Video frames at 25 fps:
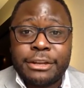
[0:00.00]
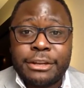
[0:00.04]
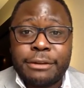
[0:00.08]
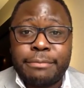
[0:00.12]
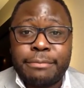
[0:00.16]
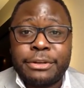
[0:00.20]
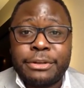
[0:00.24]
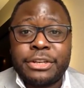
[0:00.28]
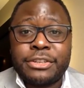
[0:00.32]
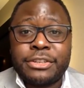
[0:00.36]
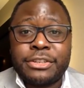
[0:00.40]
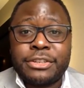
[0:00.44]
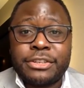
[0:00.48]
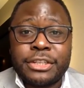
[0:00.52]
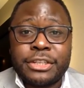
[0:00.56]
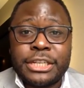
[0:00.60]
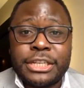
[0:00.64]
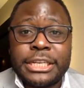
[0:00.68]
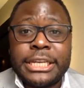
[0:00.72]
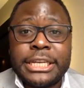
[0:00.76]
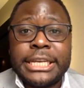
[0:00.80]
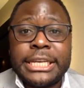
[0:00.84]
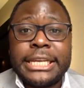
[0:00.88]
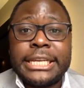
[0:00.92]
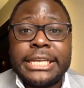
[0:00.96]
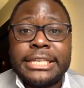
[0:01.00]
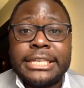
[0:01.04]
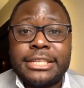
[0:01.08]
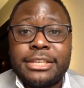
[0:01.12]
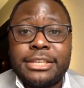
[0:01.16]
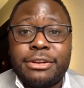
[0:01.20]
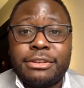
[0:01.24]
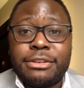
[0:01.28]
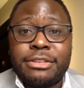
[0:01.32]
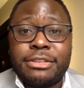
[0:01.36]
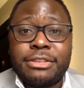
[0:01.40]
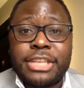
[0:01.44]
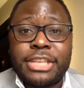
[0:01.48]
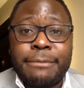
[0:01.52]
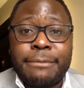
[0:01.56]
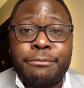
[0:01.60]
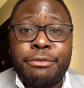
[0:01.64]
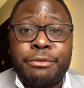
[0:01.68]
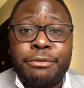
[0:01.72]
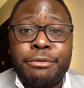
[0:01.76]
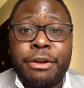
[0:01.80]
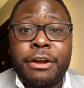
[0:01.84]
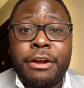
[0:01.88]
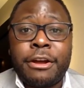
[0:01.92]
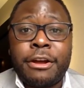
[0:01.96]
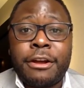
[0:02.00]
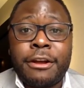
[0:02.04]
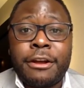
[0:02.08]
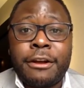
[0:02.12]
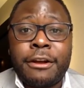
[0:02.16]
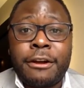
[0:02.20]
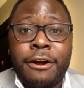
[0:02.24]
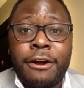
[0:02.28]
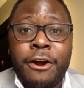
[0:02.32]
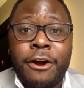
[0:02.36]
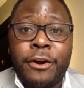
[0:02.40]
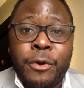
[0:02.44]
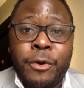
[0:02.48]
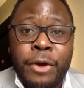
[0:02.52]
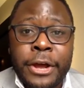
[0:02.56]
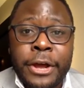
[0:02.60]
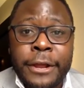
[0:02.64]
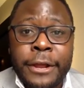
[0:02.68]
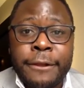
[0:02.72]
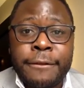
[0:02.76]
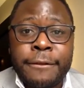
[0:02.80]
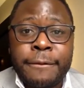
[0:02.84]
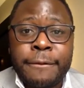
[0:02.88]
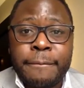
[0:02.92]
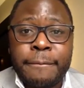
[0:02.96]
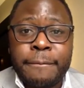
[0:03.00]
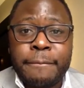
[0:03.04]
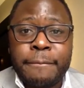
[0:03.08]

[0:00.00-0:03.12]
they could potentially see those same uh, R O I.